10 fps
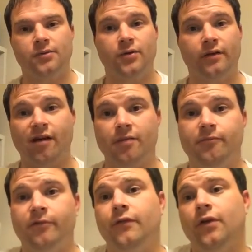to another
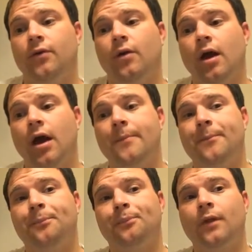album review.
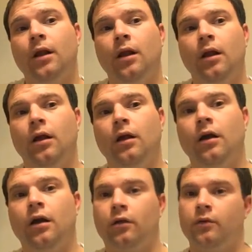
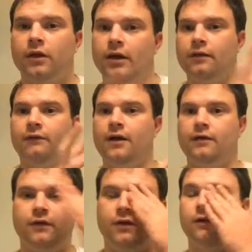Along with the
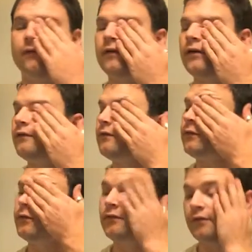vein of
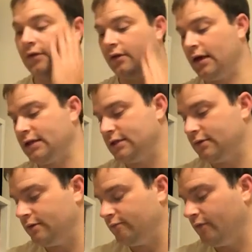the last
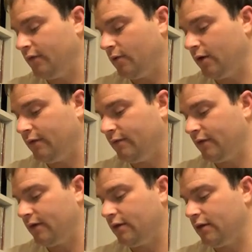review, I
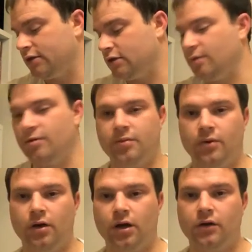figured that this time it would be
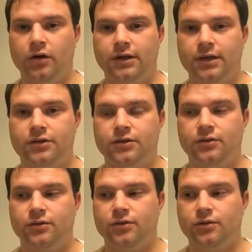quite a good idea
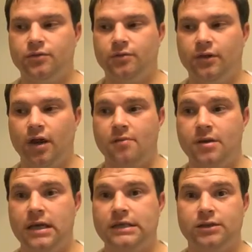to do something that I've
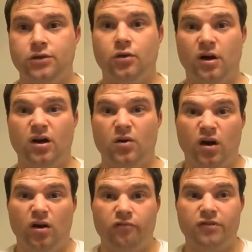been listening to
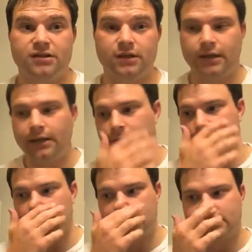quite a lot recently.
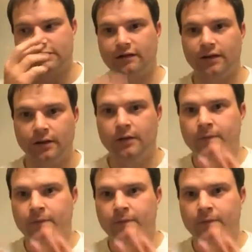It's not necessarily